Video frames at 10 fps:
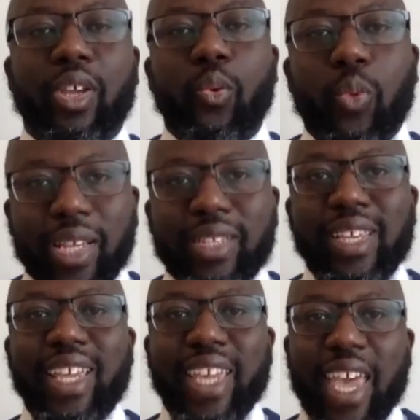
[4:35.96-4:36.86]

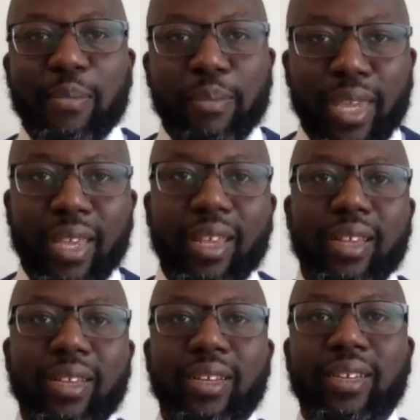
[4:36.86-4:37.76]
Waiting can be
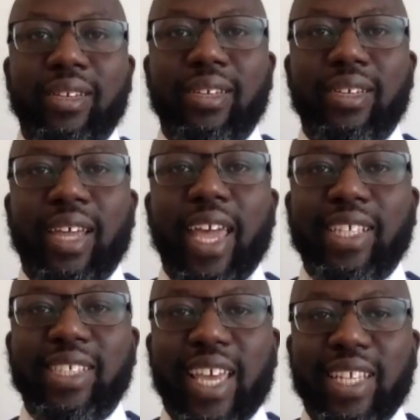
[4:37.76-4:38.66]

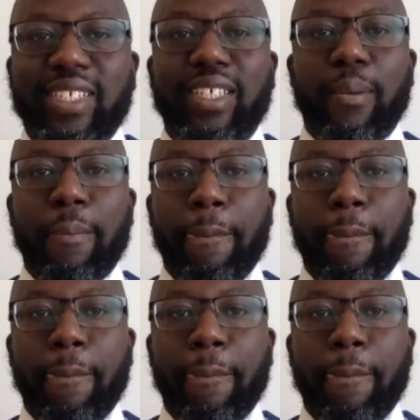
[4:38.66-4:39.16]
exciting.